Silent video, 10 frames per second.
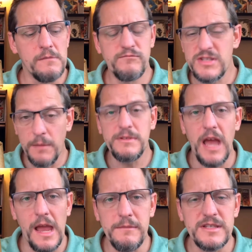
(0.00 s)

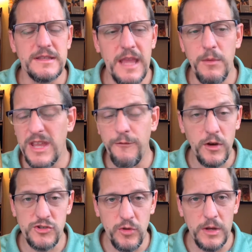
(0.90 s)
sometimes they would get
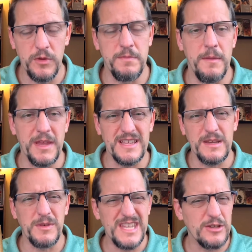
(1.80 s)
frustrated with me because
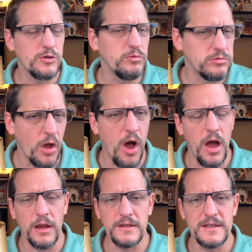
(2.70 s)
I would take too
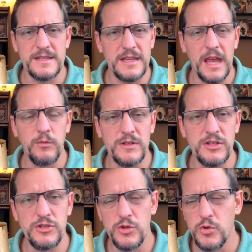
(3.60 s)
long to decide what to
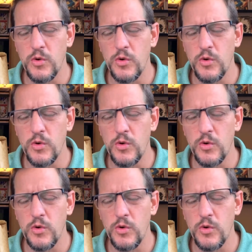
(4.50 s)
do,